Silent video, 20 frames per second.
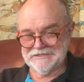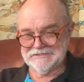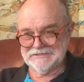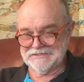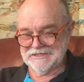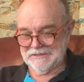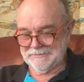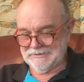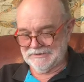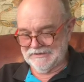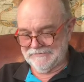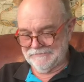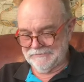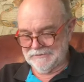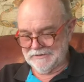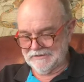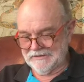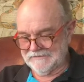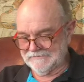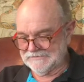is there. But
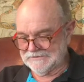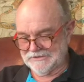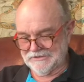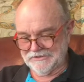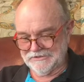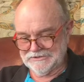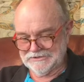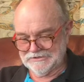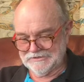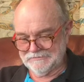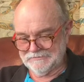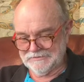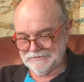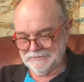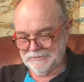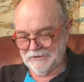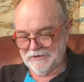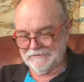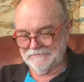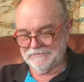everyone loves the ocean and
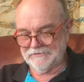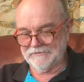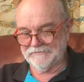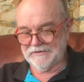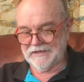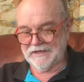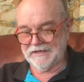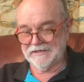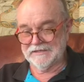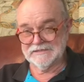we're mindful of that.